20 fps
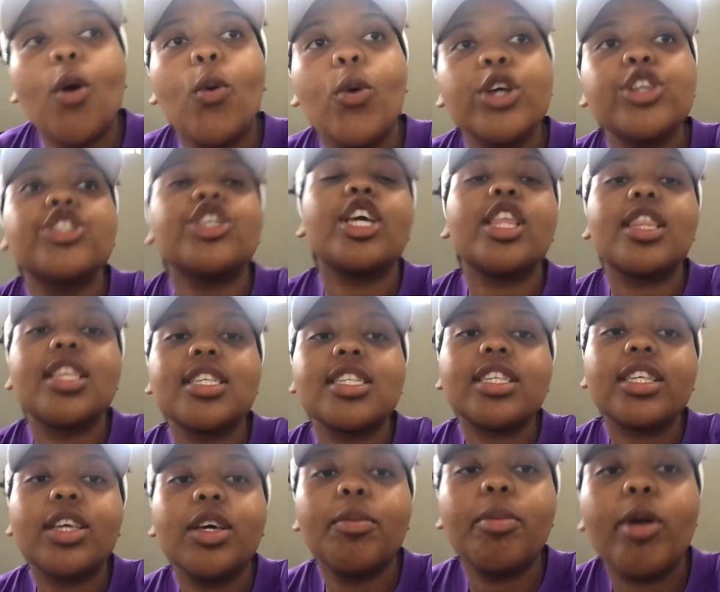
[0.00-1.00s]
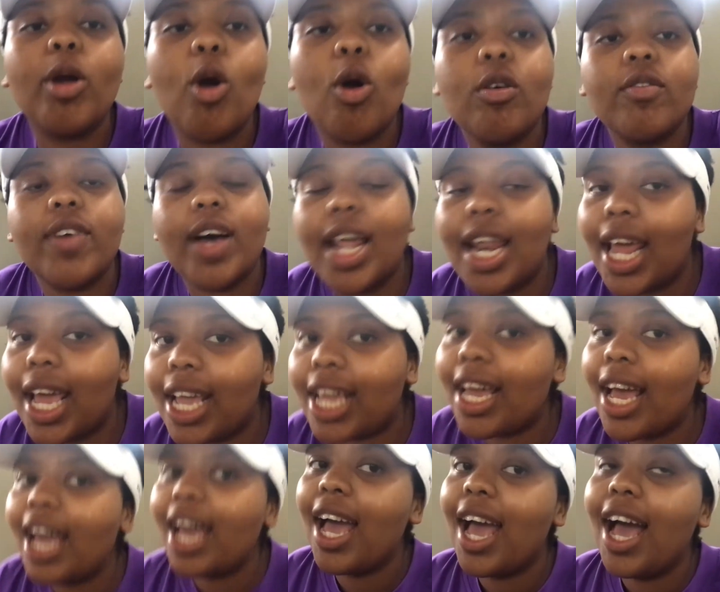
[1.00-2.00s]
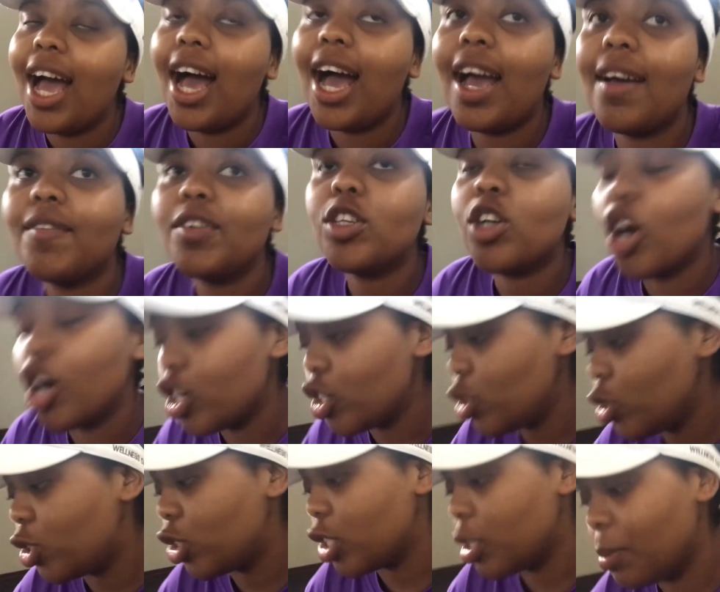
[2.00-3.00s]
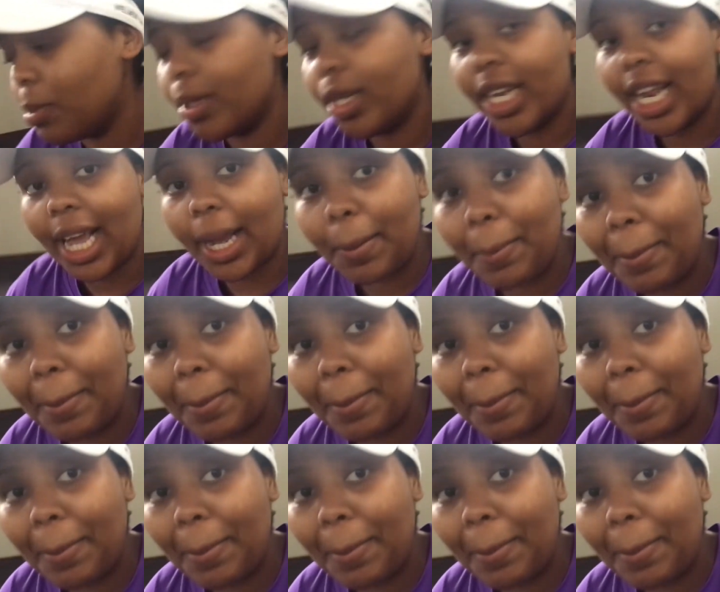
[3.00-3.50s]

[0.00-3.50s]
Wishing this could be over. Like, I haven't gone to gym in like